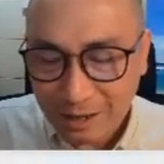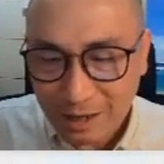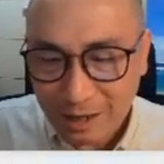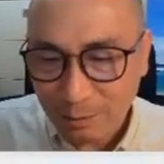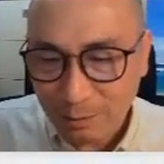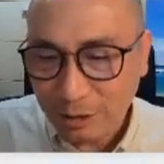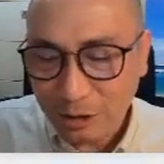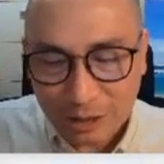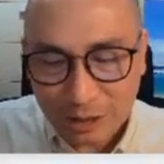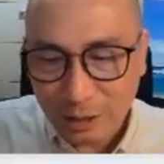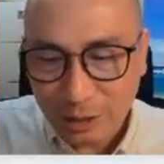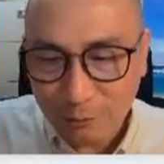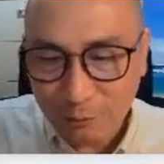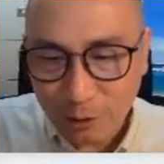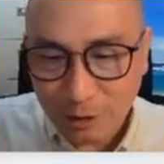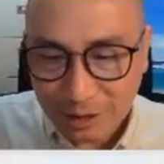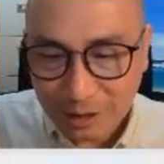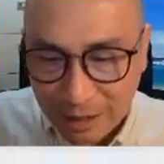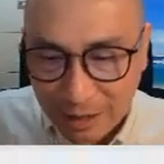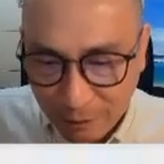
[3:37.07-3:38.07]
me just give you a
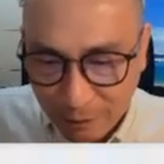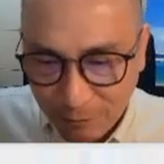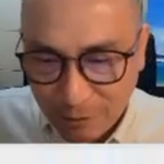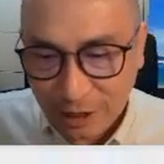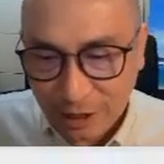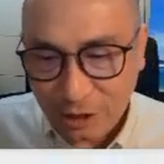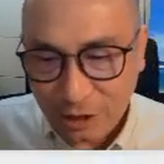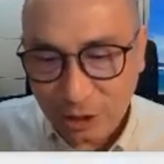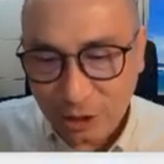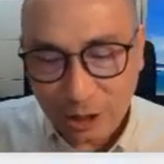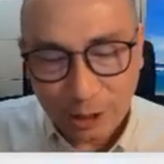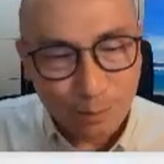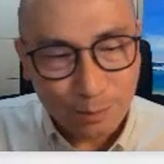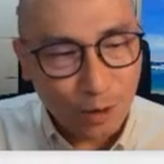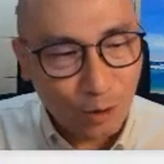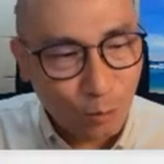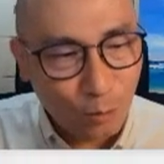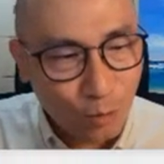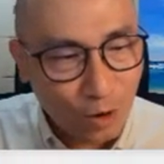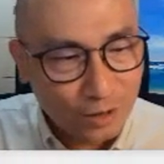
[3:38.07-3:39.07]
definition about
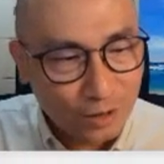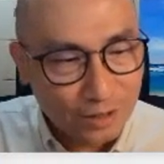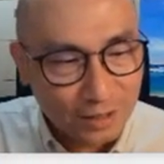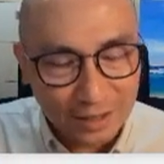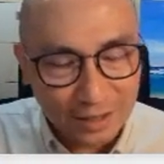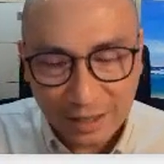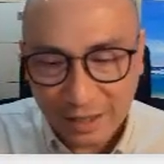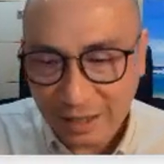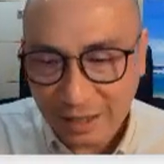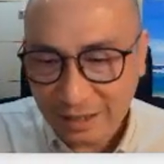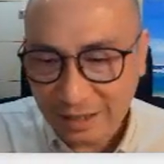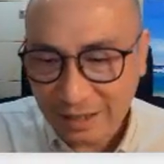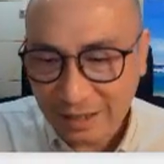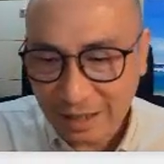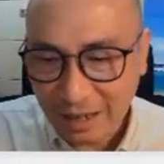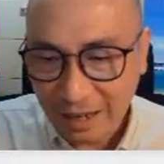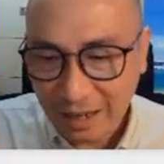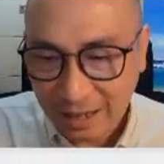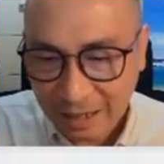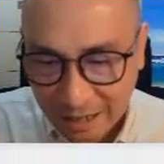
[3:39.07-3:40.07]
what is
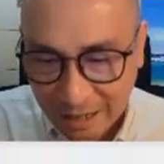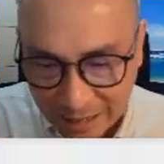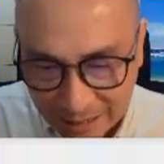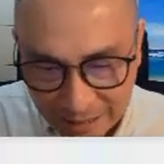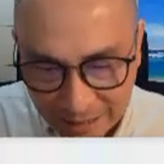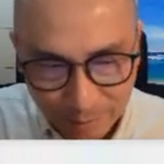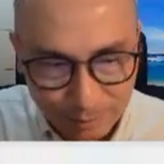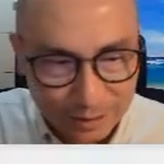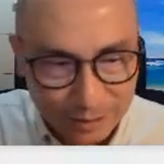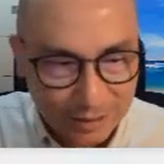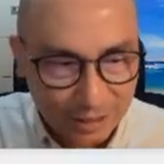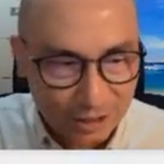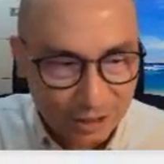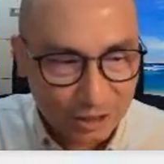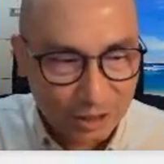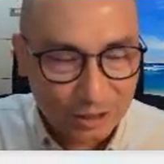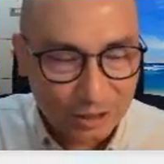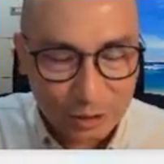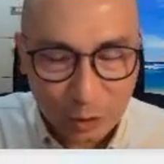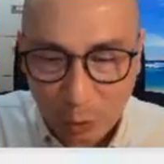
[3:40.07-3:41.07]
an income stage.
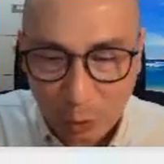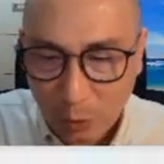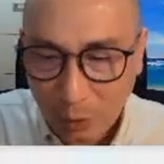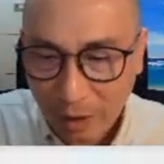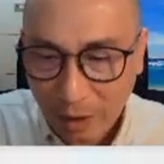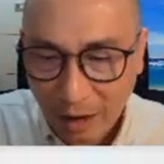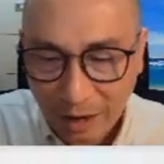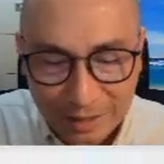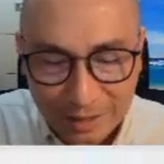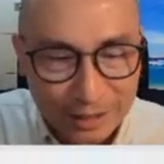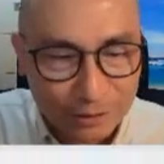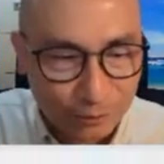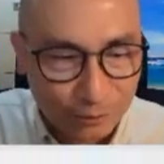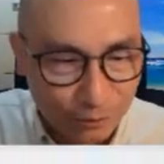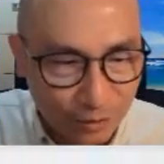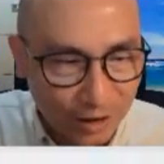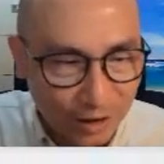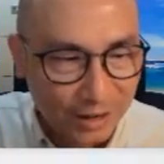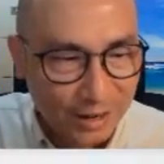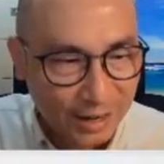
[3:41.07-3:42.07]
So I
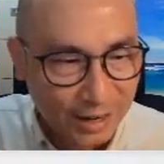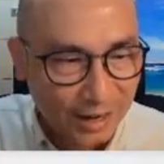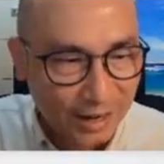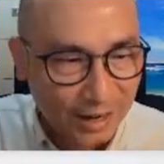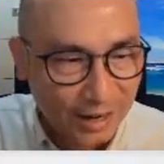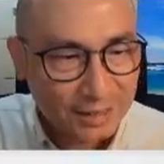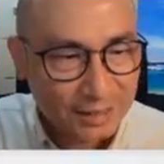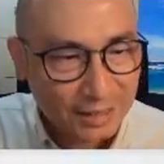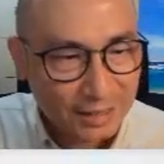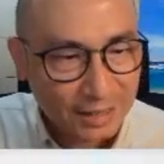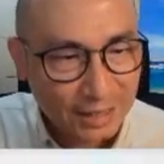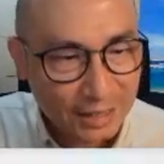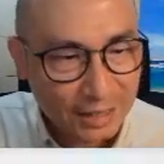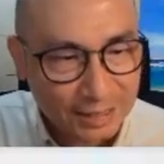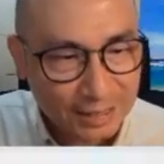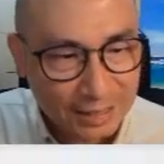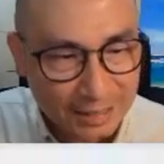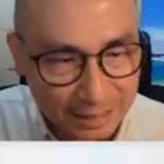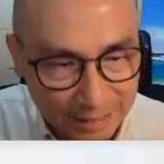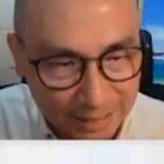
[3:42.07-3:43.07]
define as
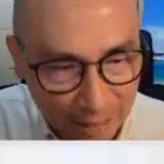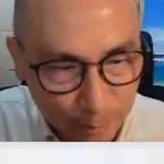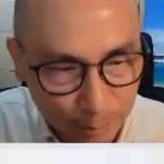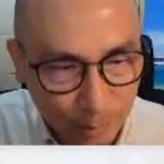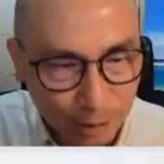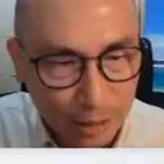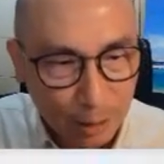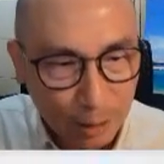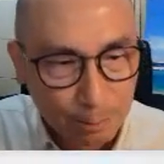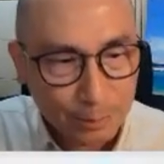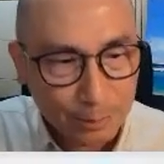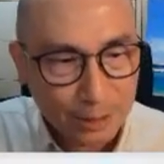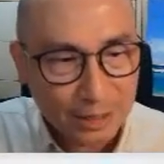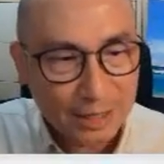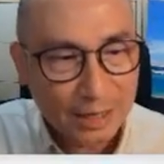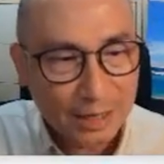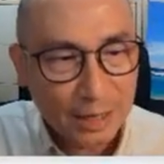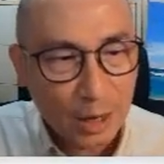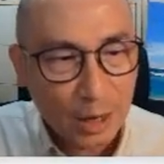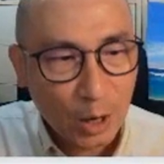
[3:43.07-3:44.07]
is a stable
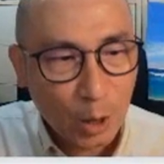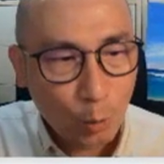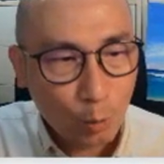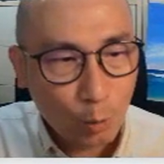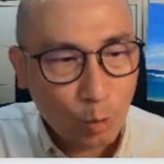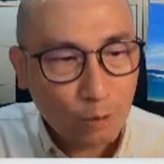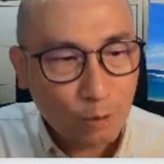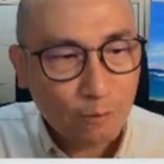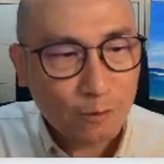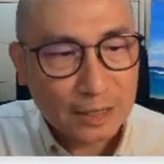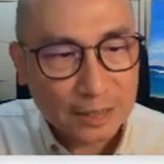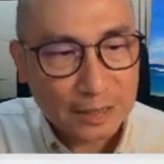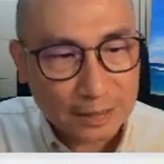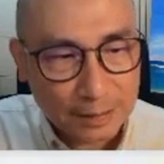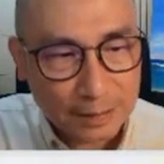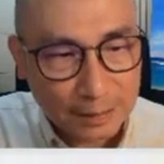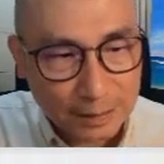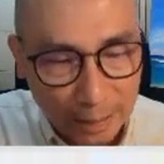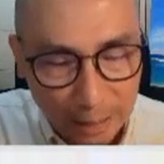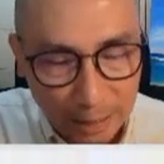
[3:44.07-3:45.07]
company with
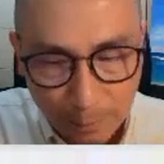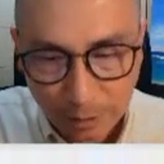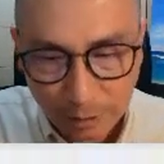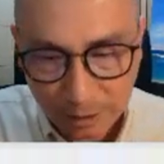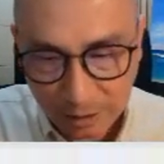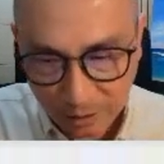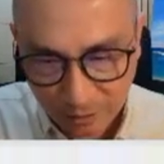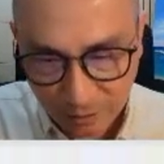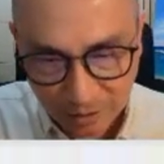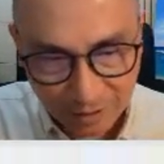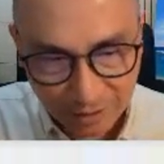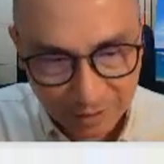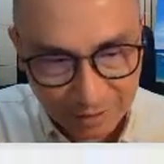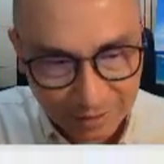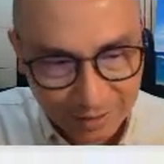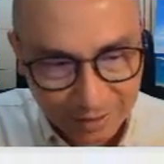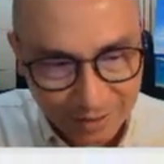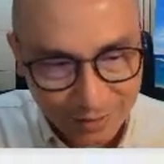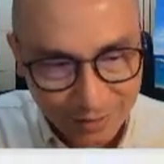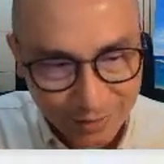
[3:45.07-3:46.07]
stable dividend,
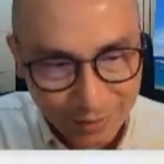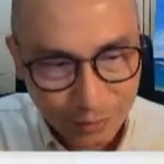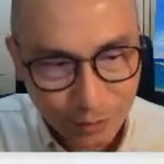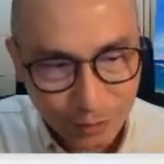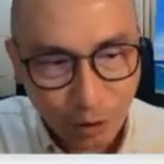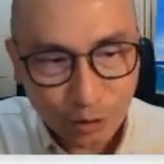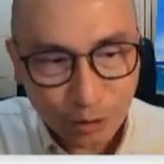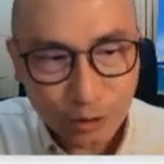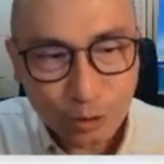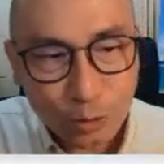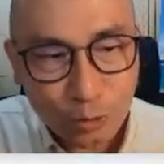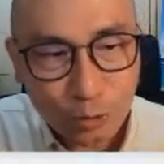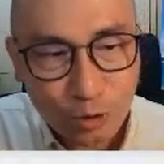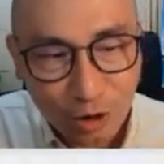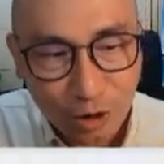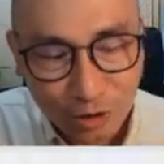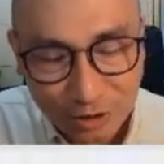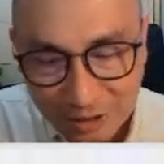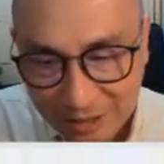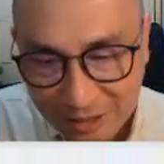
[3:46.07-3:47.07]
not too
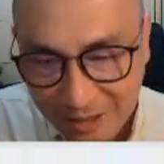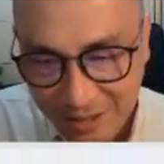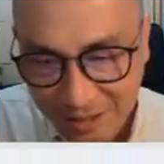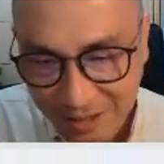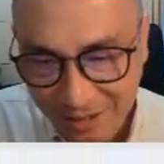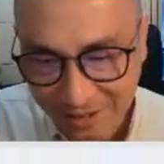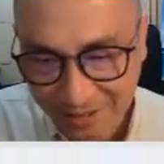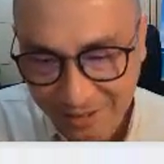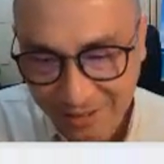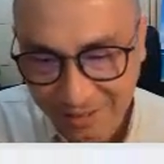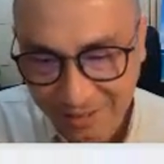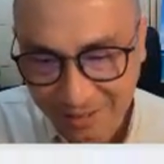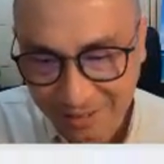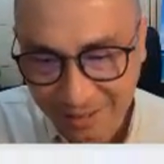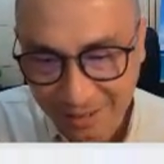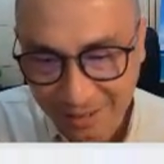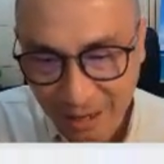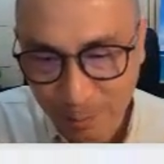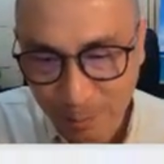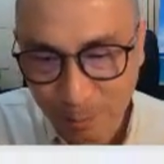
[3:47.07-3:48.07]
concerned
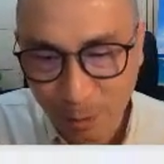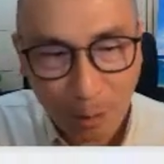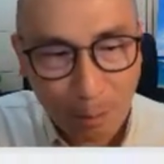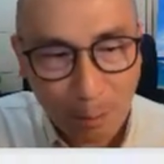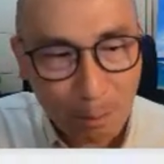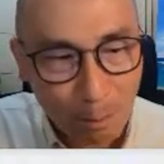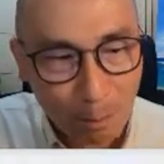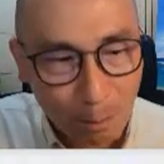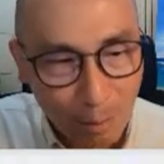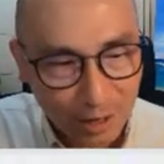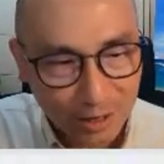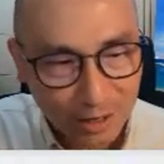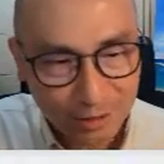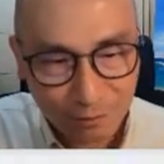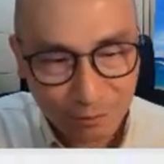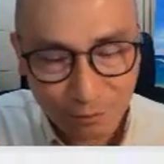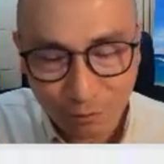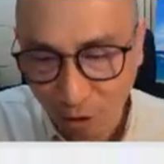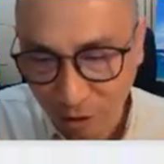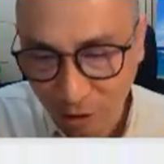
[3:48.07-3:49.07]
about market
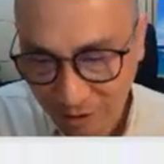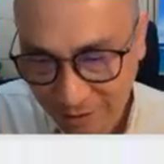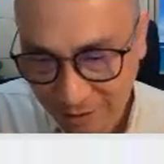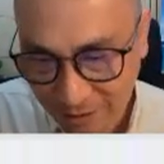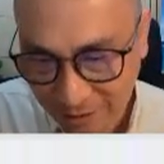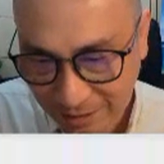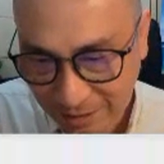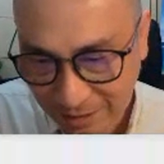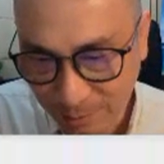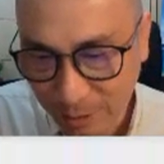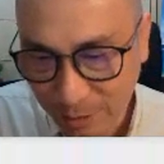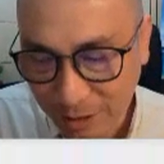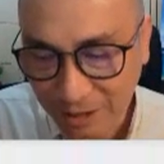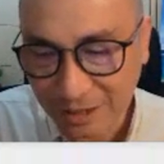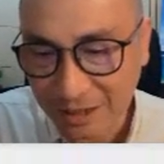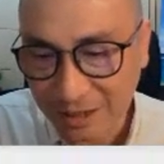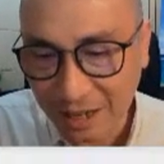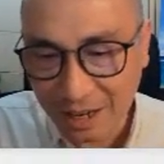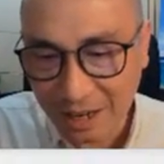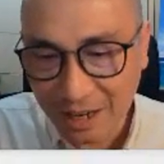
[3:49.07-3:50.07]
volatility, because
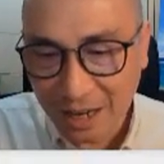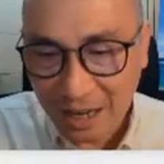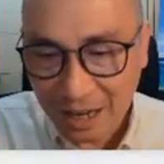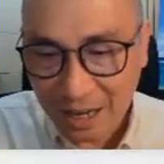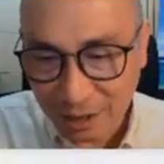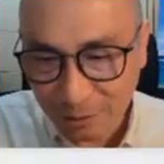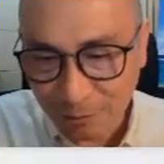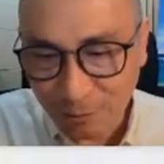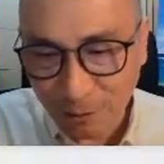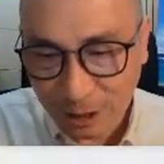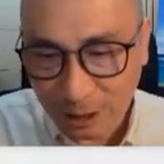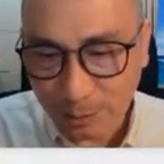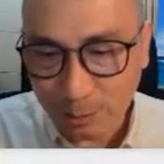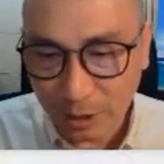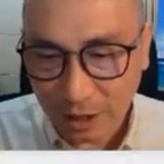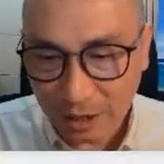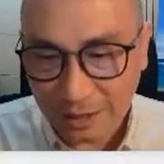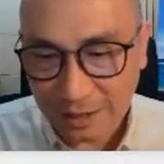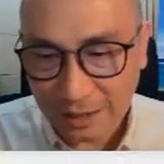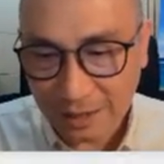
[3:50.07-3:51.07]
in the first
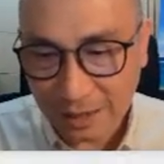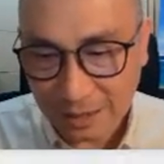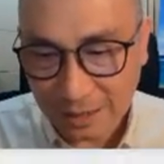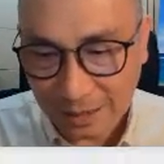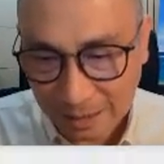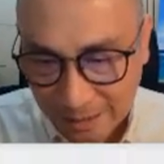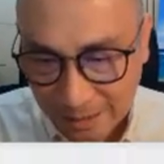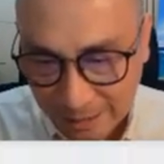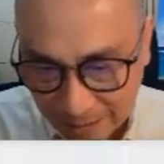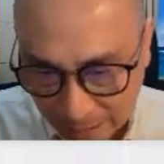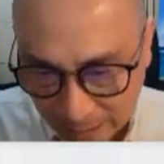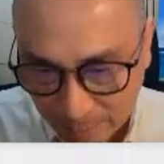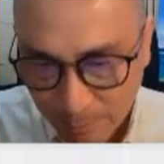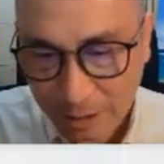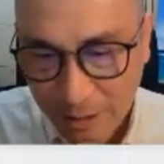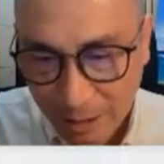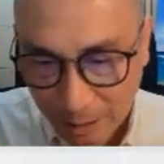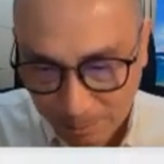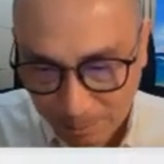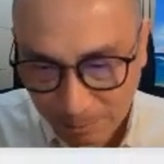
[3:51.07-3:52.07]
place, it's a stable
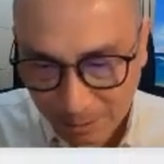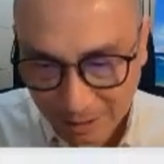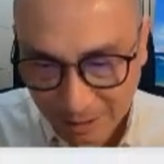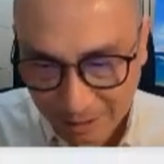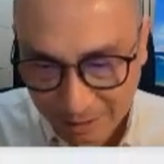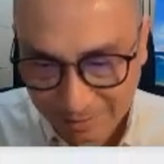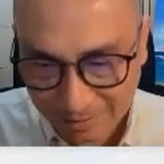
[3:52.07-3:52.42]
company,